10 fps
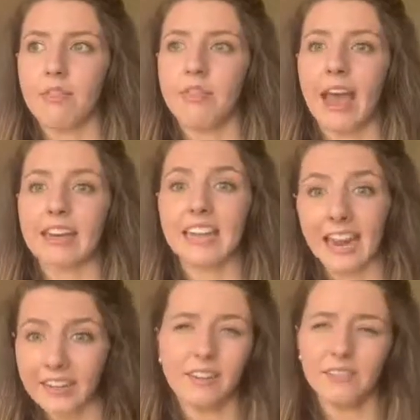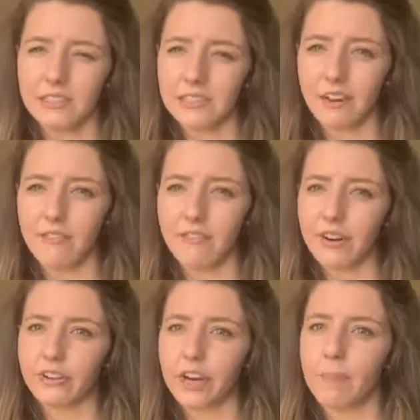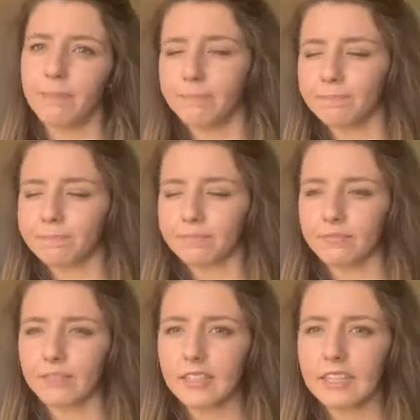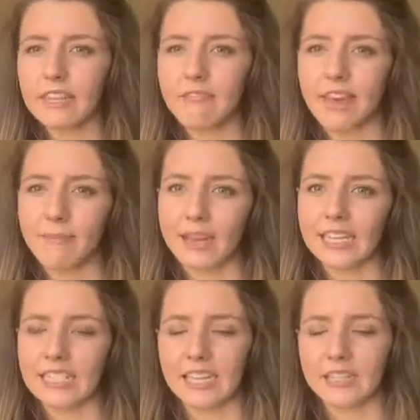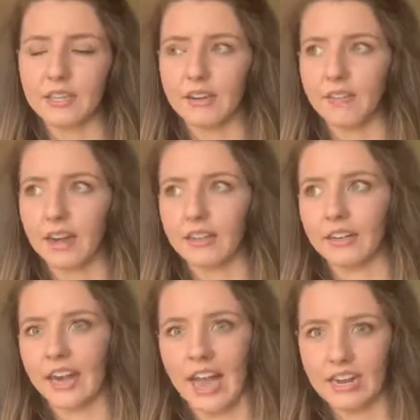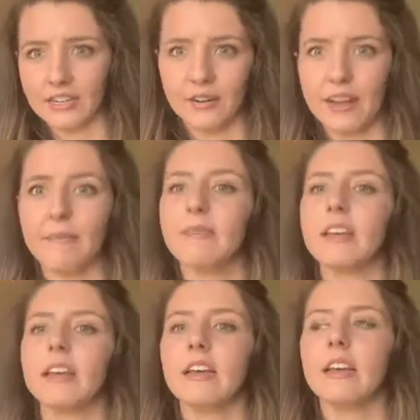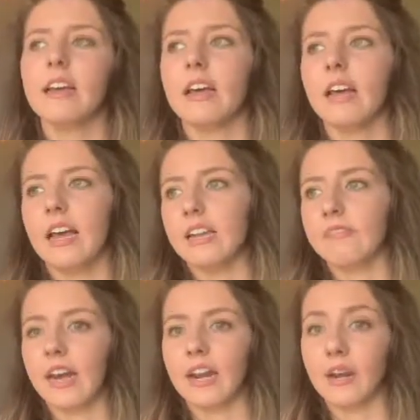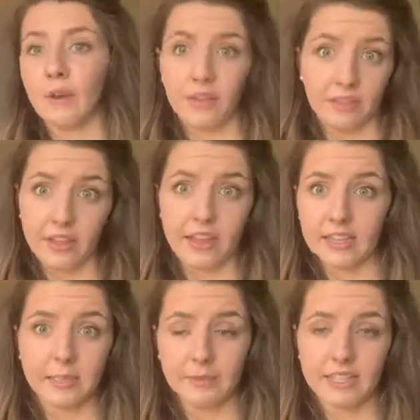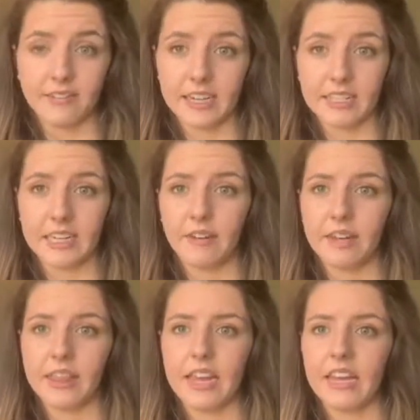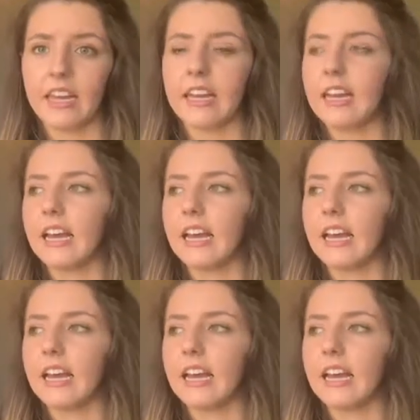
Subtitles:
that technical stuff of your job, if that makes sense. So you've got to learn how to do it, and you've got to know the specifics and everything.